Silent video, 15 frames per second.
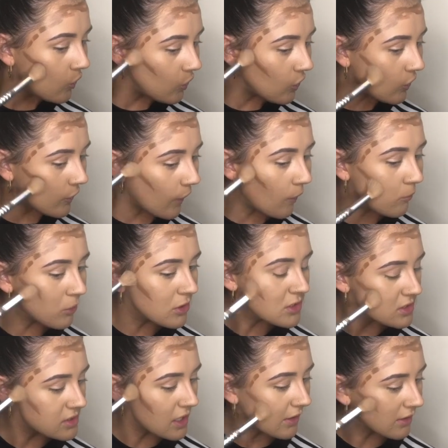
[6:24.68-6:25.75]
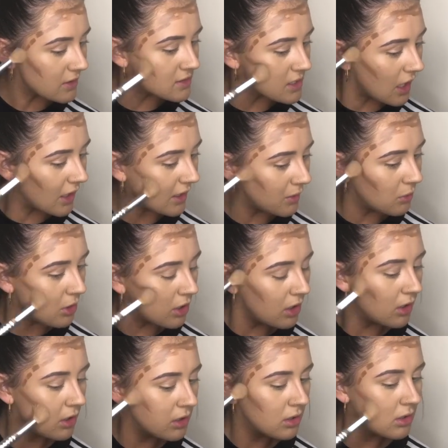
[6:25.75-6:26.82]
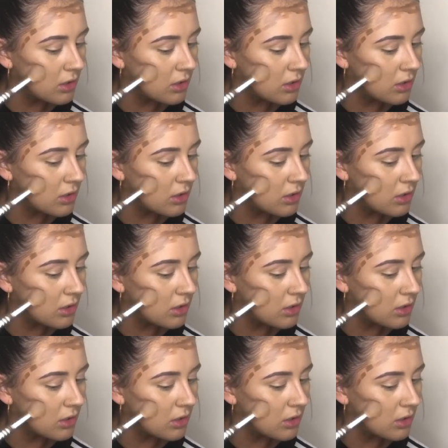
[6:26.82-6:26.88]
You can get brushes like this anywhere.